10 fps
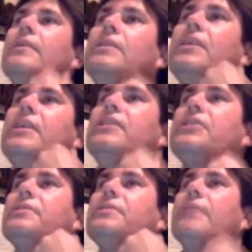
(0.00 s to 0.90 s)

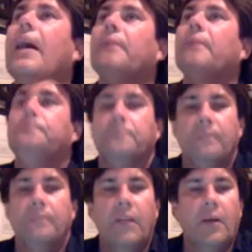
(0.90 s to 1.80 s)
Jesus, um,
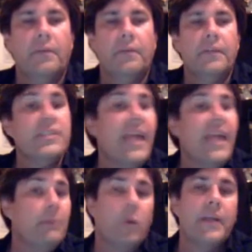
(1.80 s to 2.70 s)
you know, the
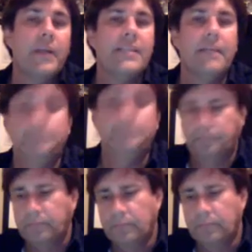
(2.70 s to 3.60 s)
statement where he said,
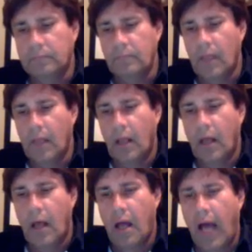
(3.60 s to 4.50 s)

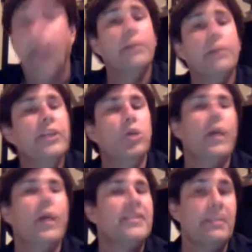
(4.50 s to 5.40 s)
I only do
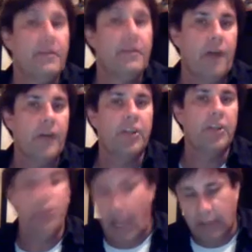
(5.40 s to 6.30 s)
what I see my father
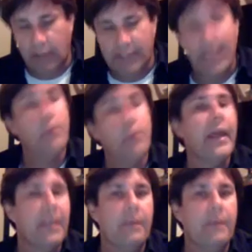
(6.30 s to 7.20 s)
do. I only say what I
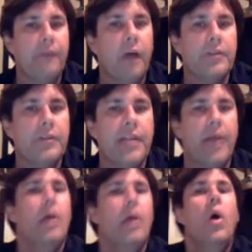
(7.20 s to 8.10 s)
hear my father
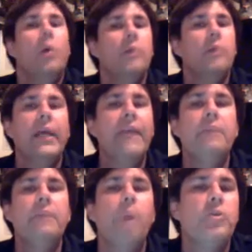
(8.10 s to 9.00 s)
say.
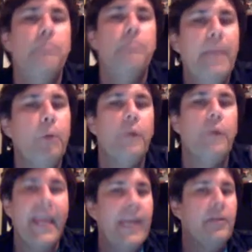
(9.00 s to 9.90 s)
Even most people, when
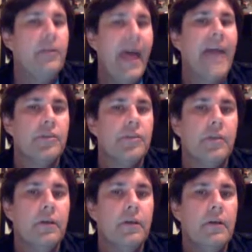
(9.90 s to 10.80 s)
they hear that,
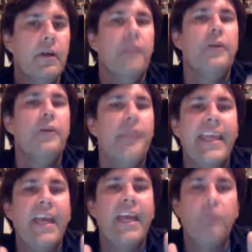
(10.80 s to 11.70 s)
they're
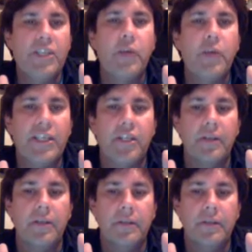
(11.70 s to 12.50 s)
thinking of restriction,